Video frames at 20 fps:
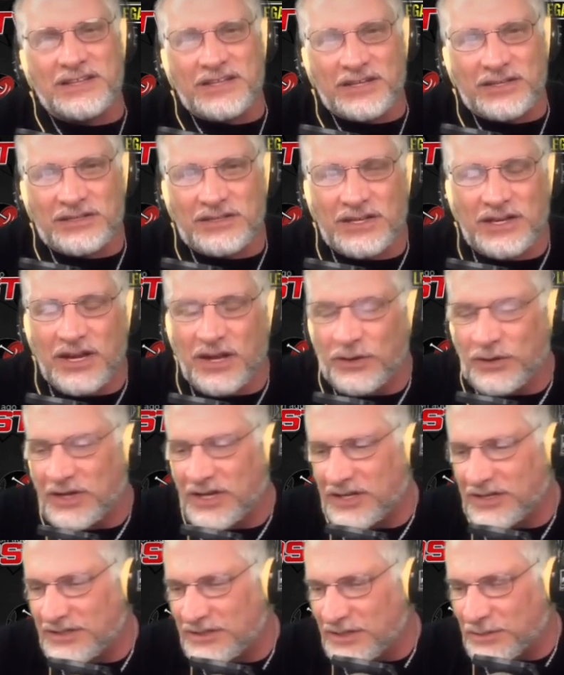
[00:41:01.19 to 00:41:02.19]
you yeah, know,
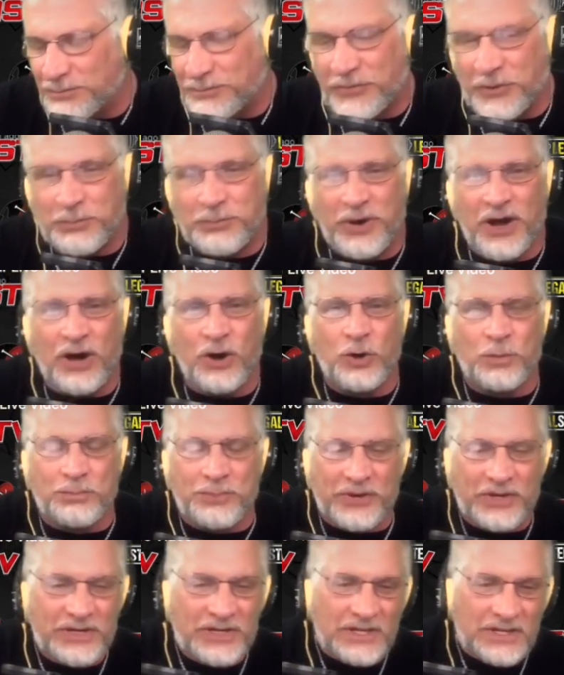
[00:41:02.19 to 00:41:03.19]
fucking the, you know, uh,
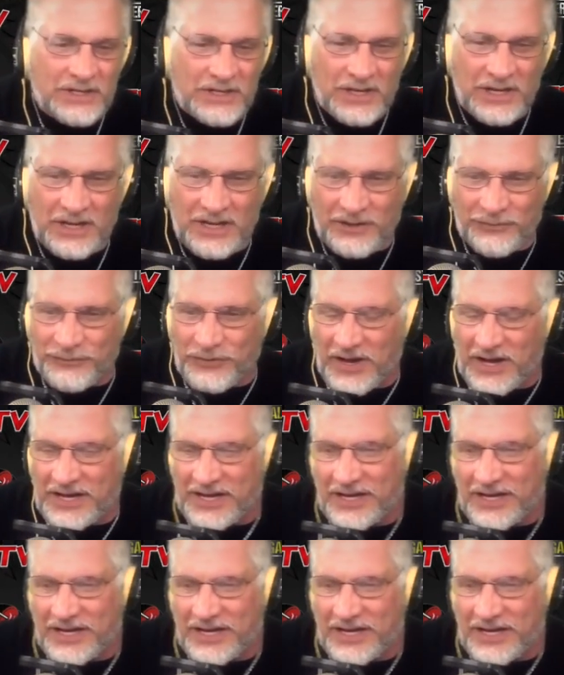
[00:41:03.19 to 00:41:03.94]
the the Pope,